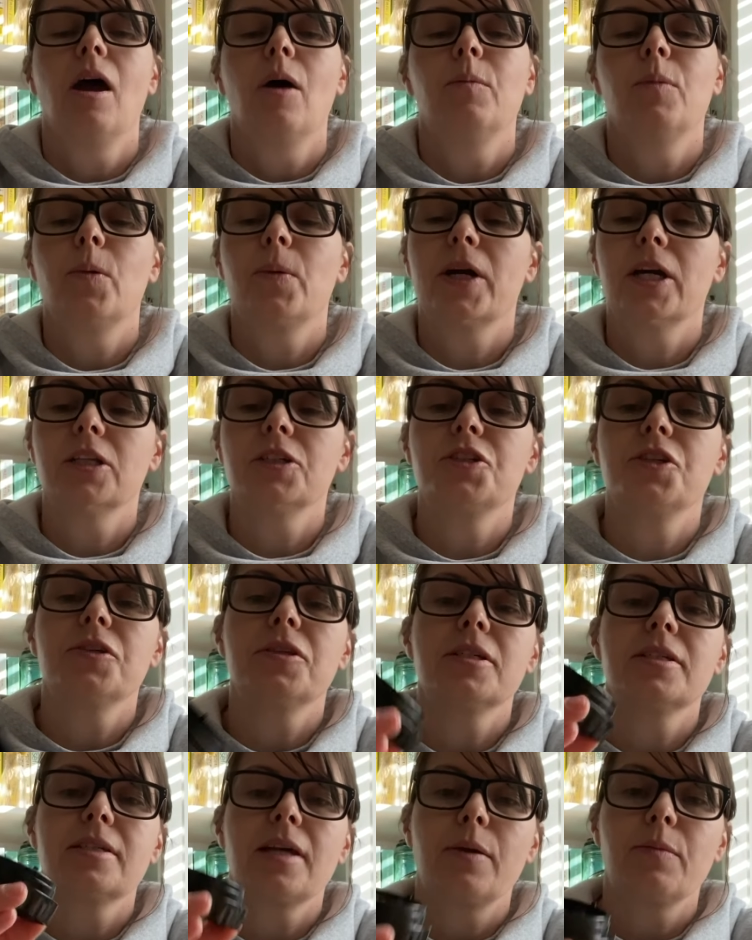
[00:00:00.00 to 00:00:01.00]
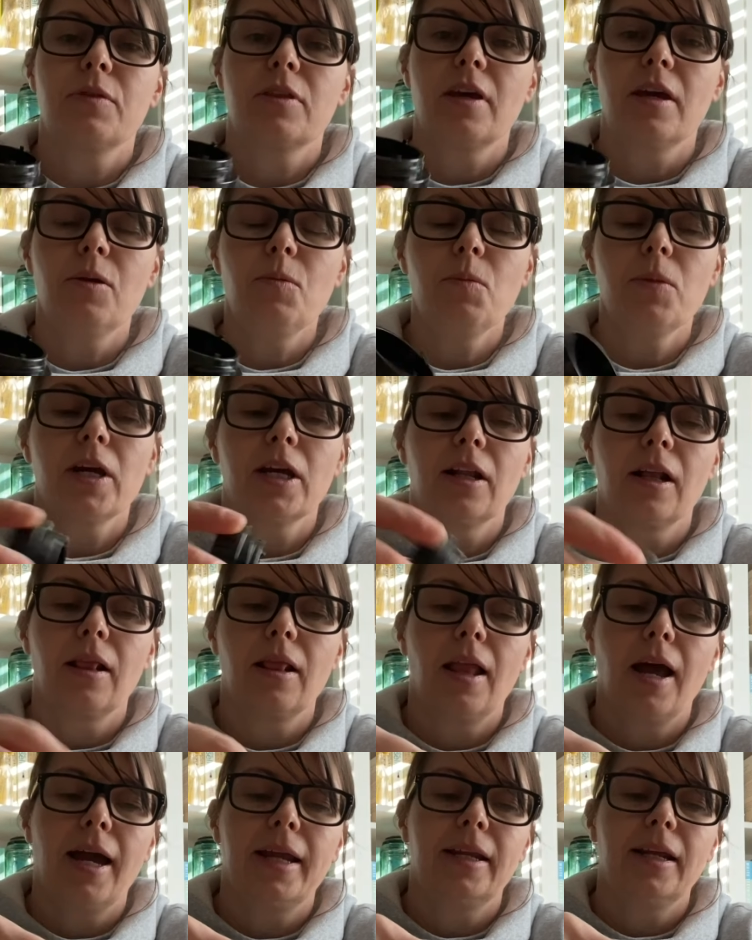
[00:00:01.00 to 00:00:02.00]
But we're gonna do the same thing, we're gonna
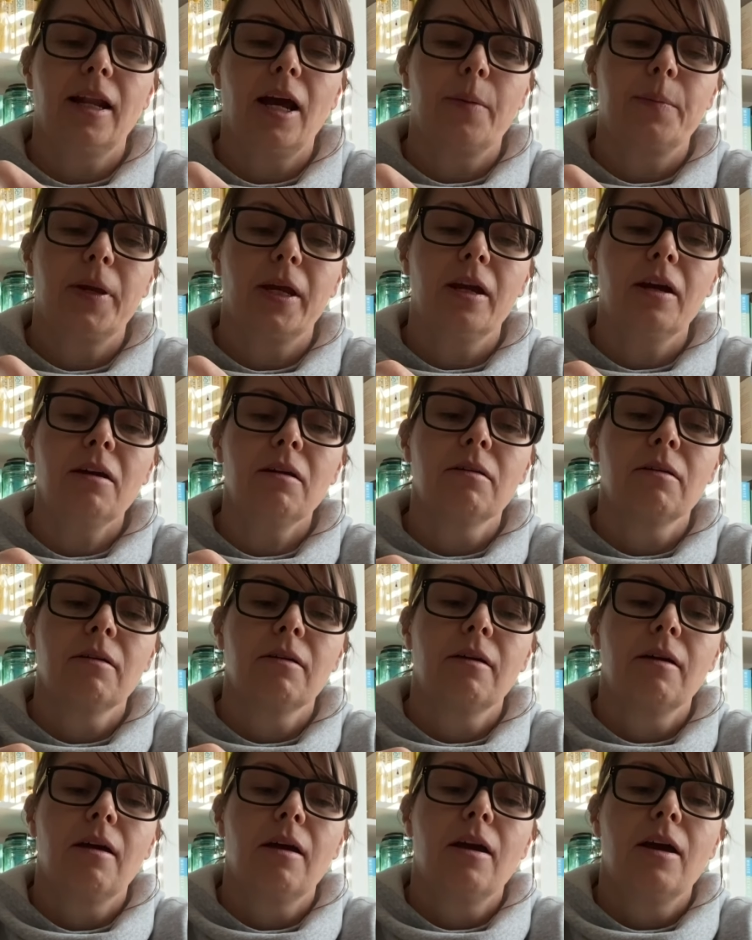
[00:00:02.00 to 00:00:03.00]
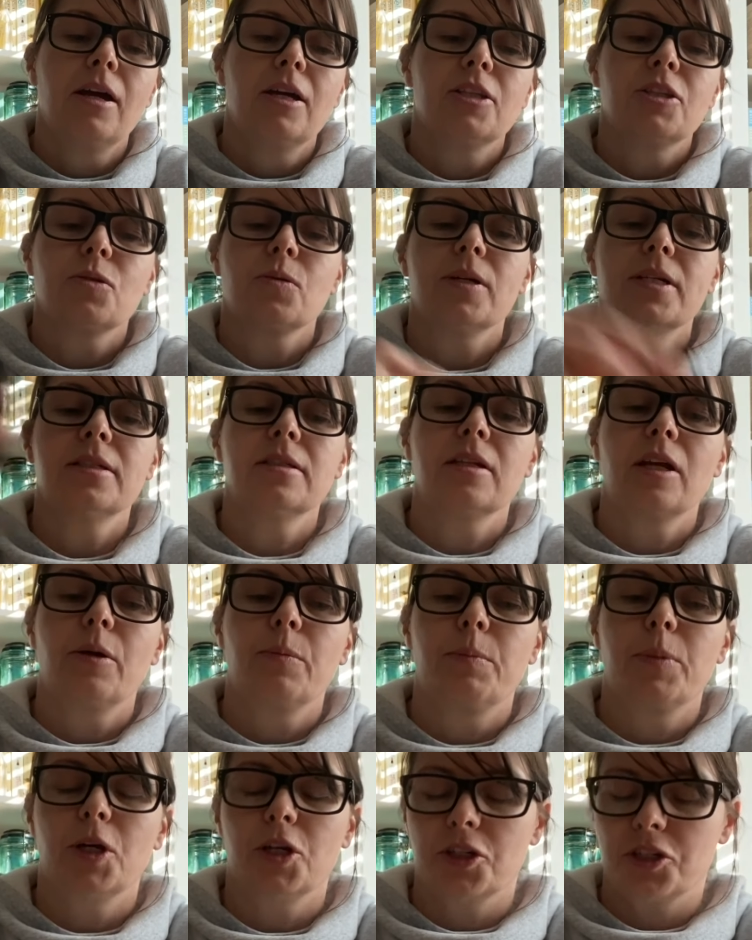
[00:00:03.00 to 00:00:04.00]
line it up here, twist
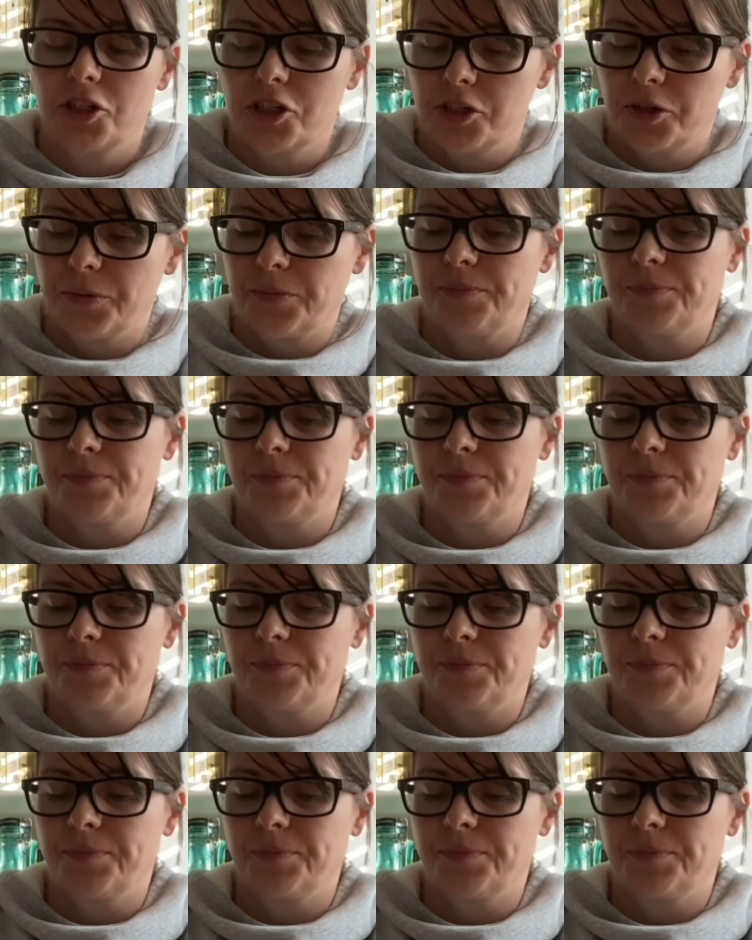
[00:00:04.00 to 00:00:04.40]
and push.